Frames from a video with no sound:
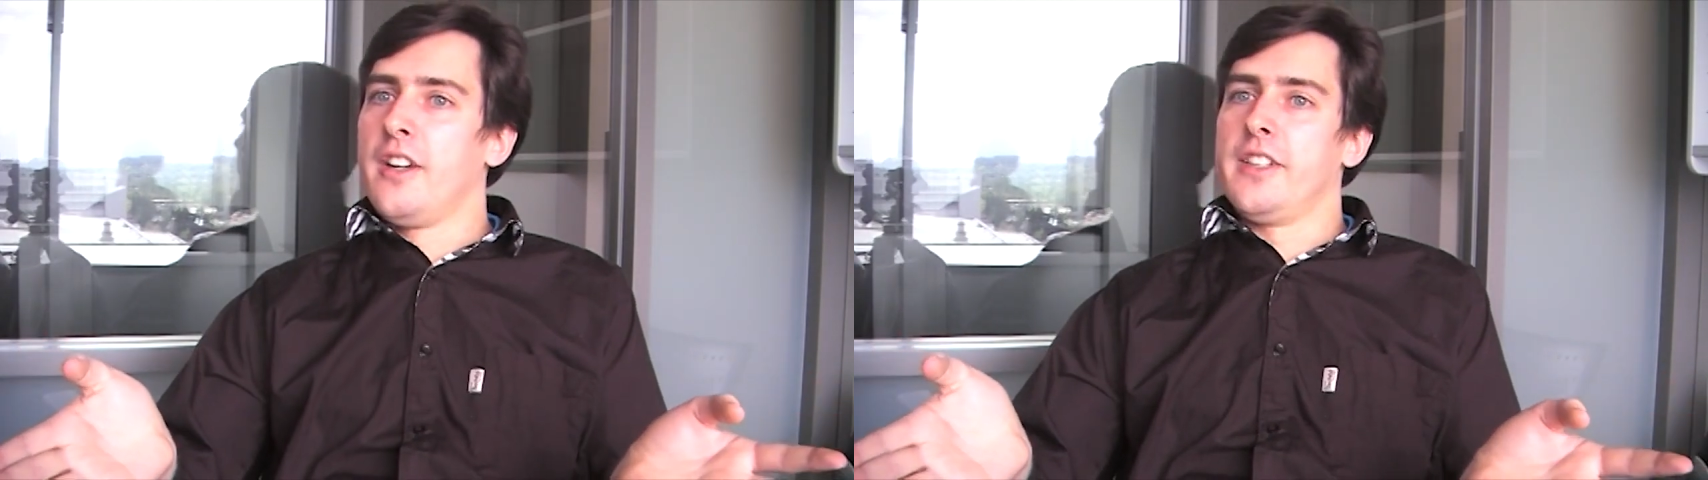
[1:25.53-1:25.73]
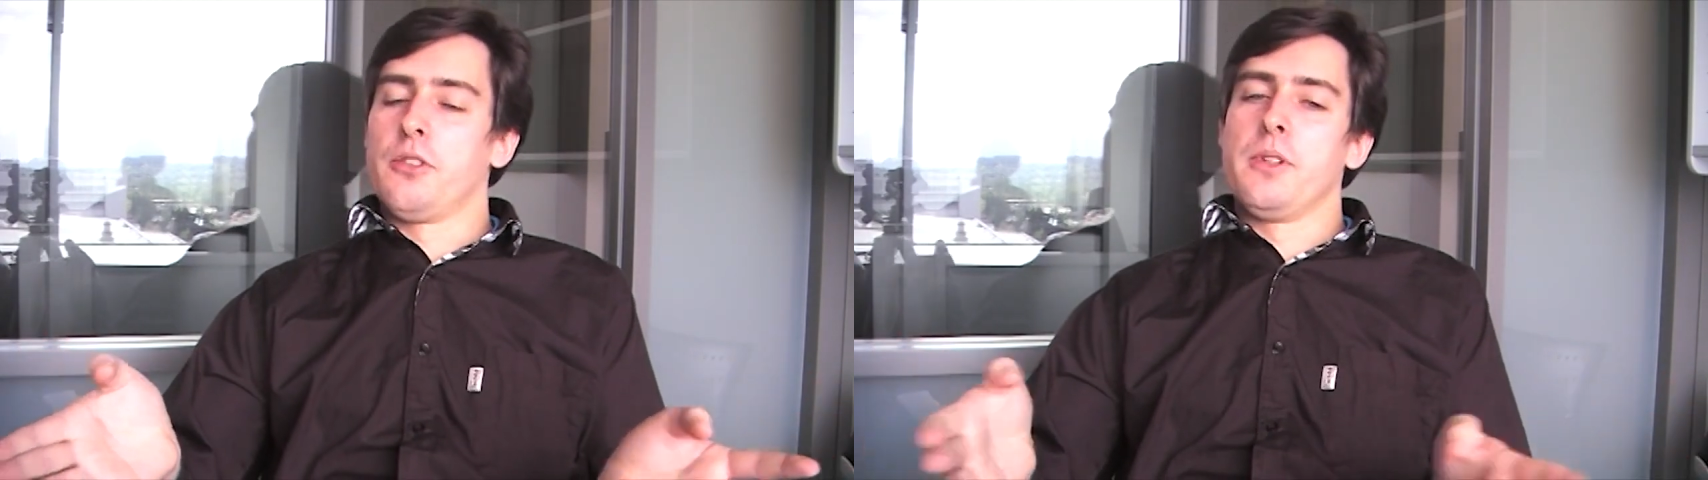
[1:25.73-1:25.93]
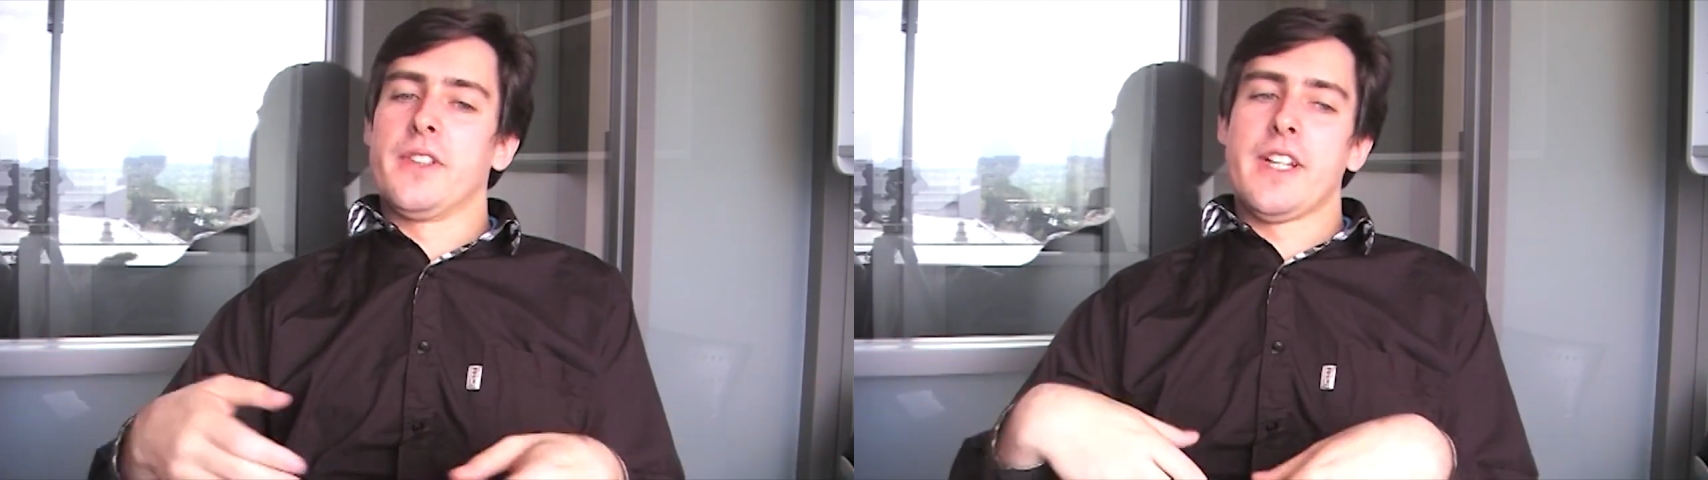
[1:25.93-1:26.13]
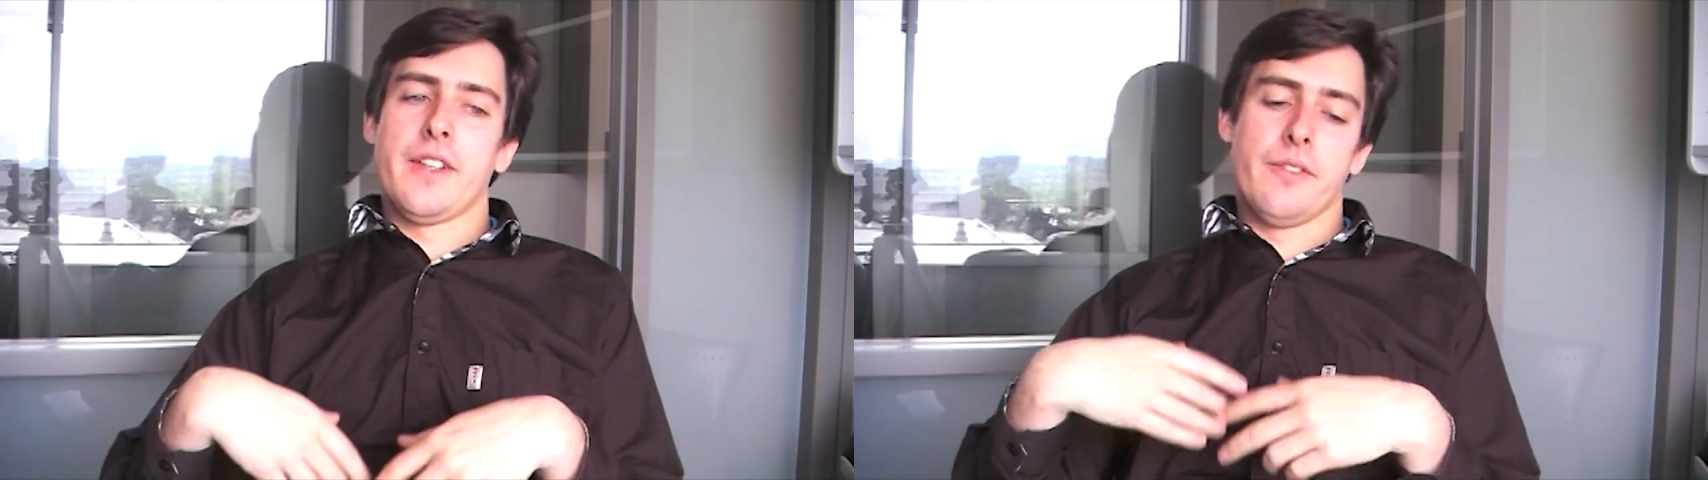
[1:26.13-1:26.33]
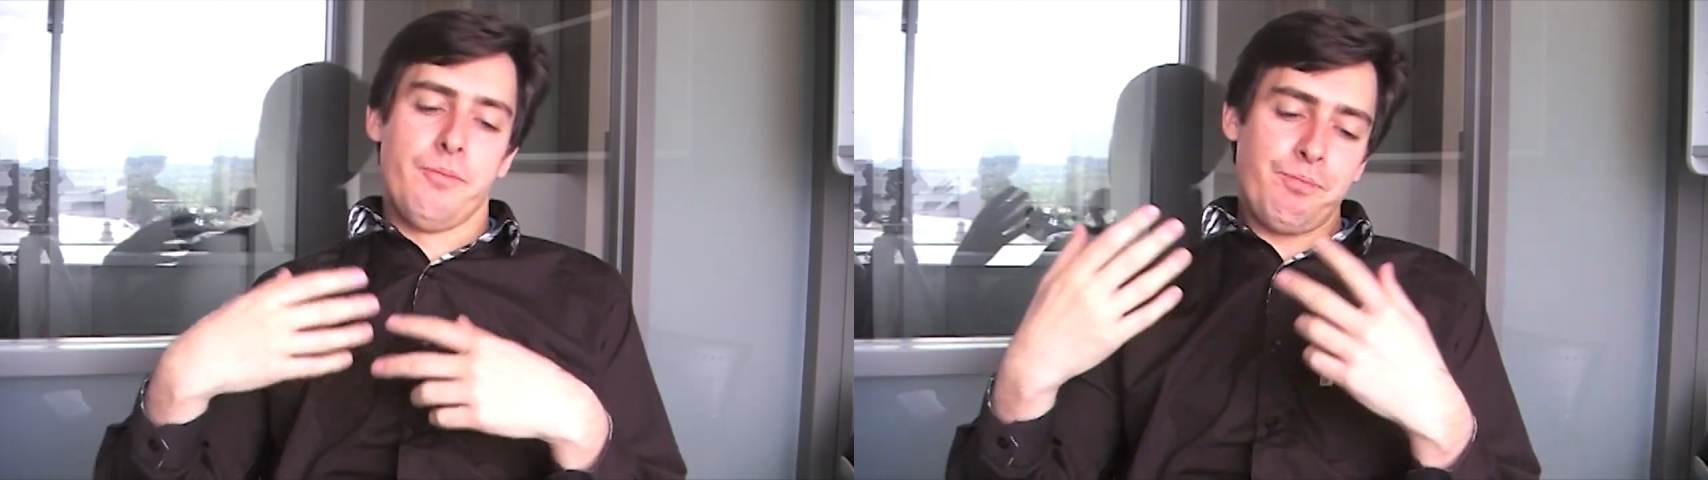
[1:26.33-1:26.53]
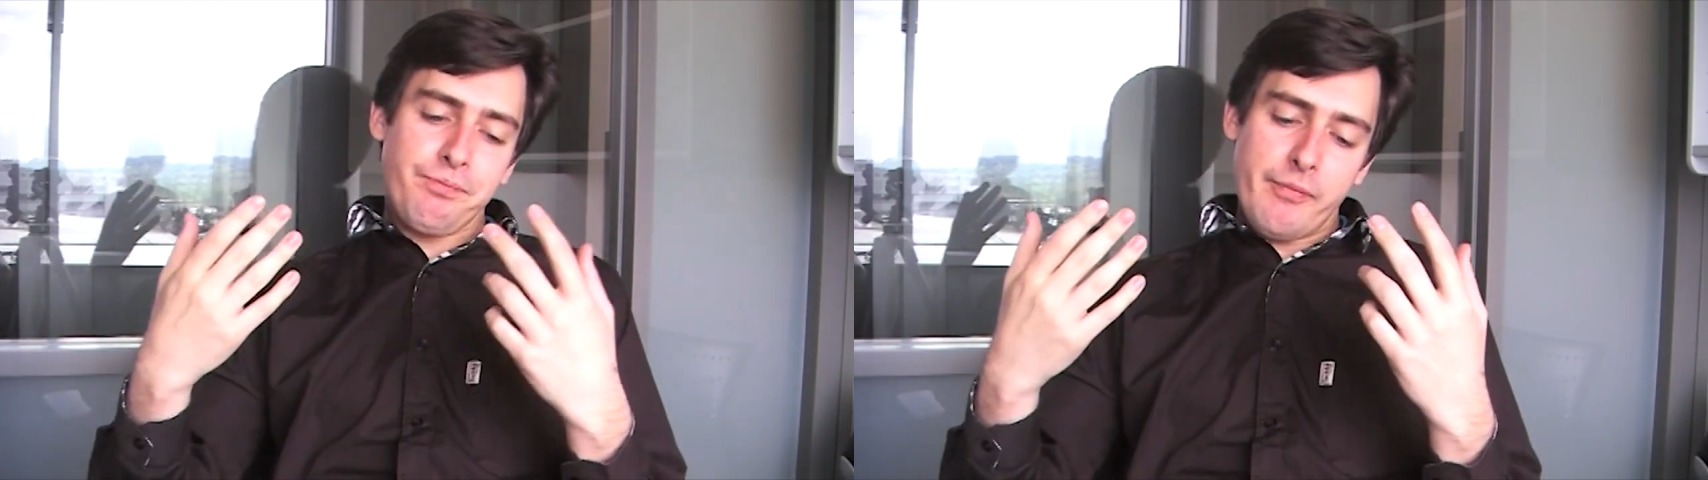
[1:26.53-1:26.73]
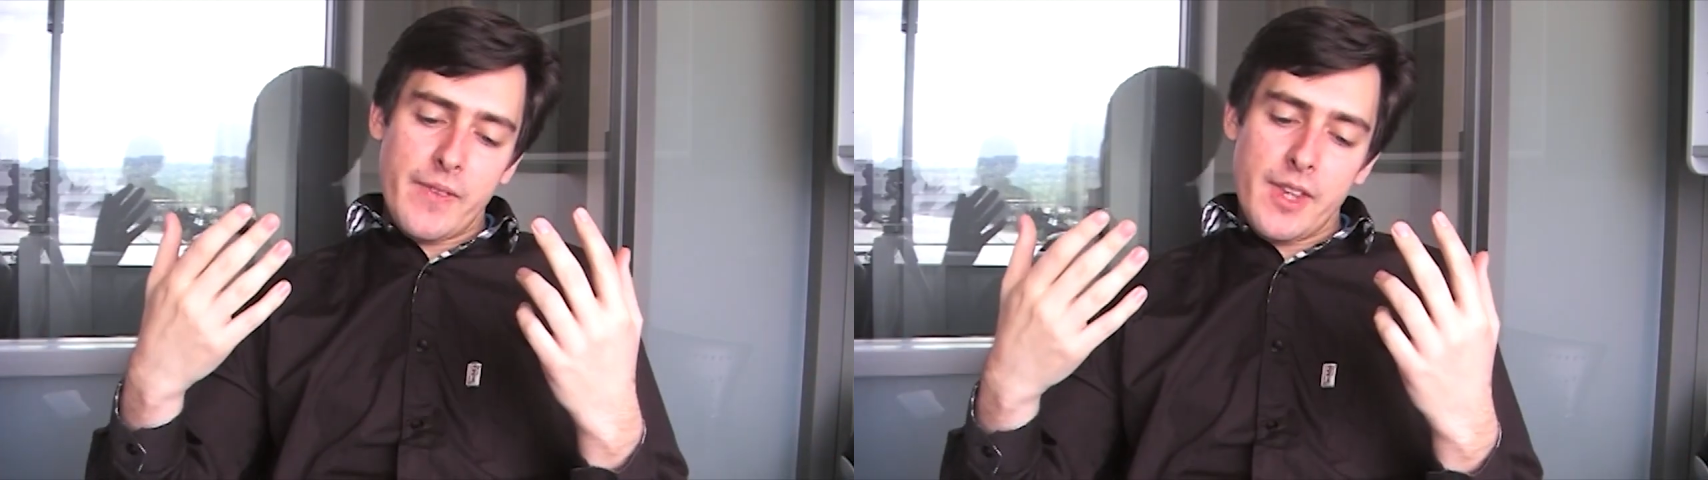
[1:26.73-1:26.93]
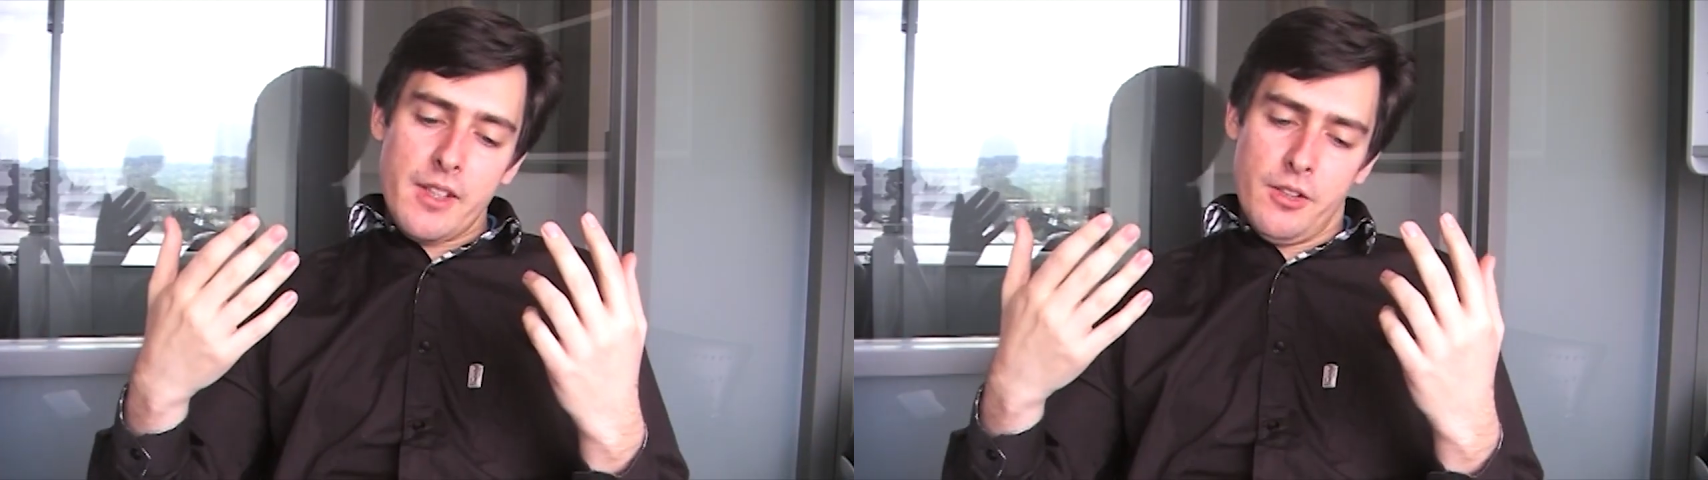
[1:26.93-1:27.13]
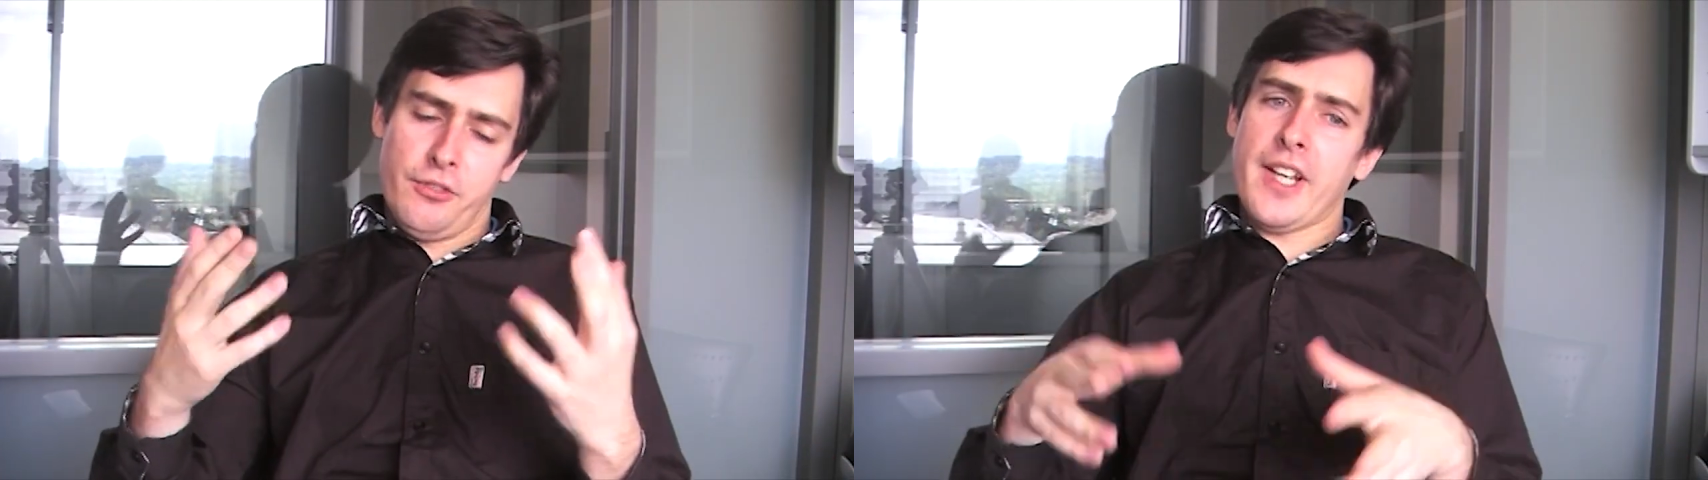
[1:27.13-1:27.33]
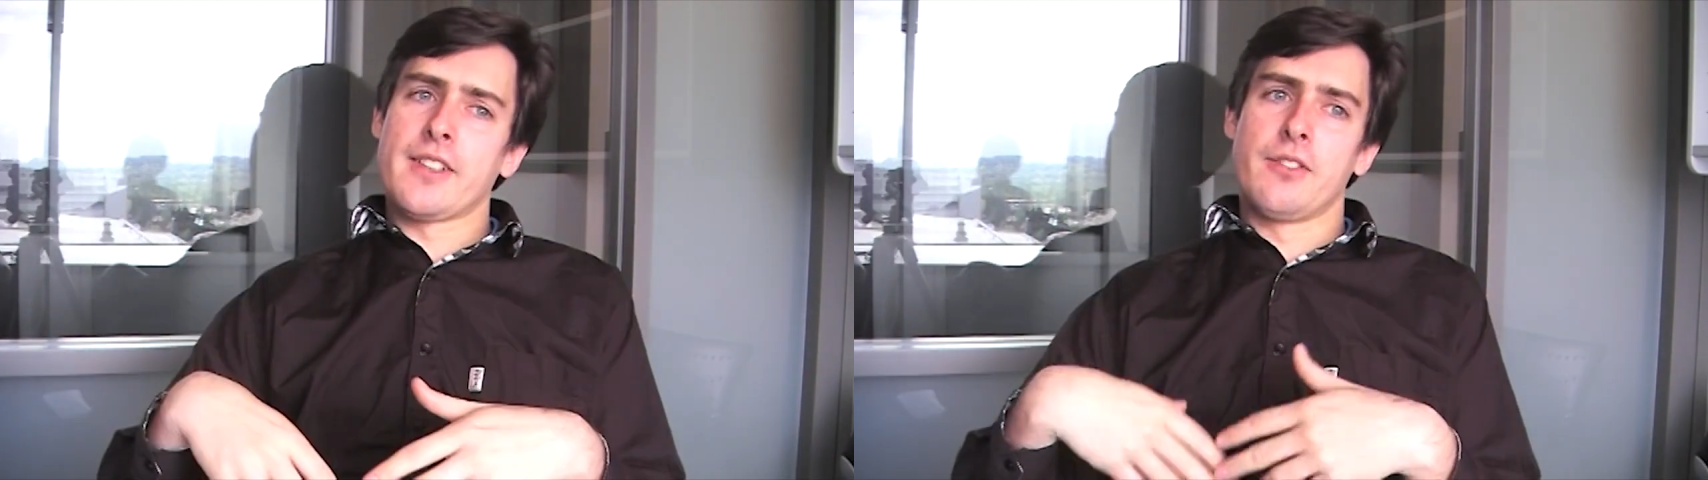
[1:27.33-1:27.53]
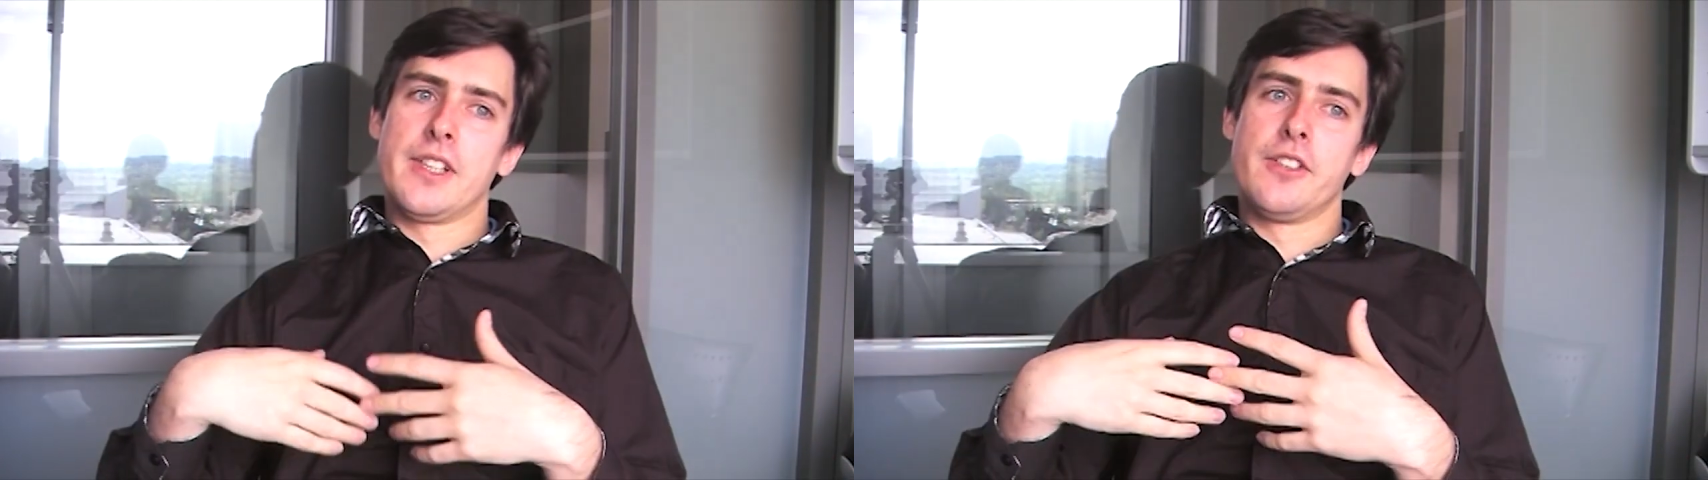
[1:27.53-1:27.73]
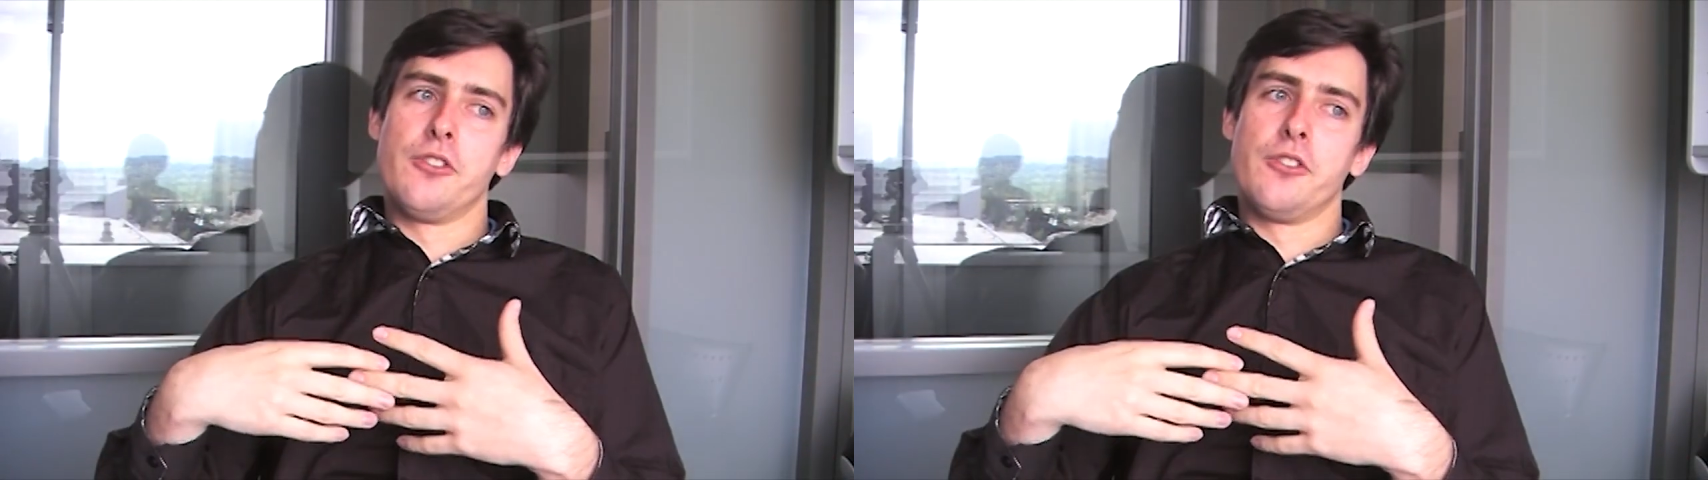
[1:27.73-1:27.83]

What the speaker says: It will then effectively